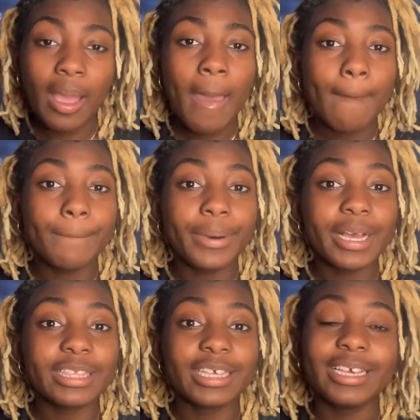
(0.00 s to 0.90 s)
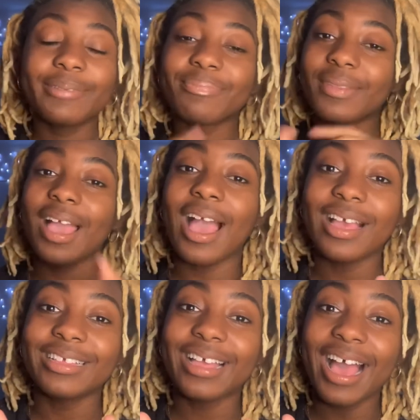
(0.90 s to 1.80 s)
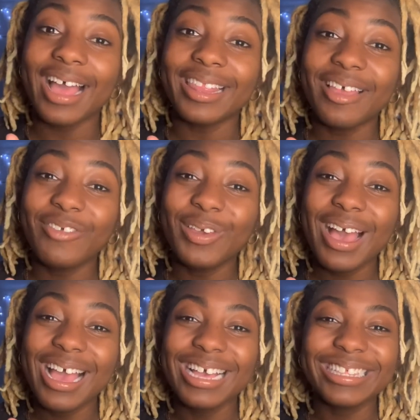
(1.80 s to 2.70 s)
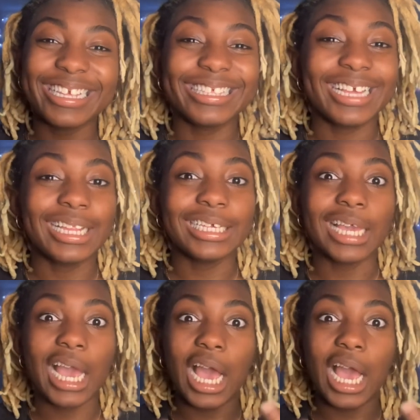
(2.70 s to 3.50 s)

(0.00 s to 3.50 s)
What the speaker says: but I love you guys. Zelly out.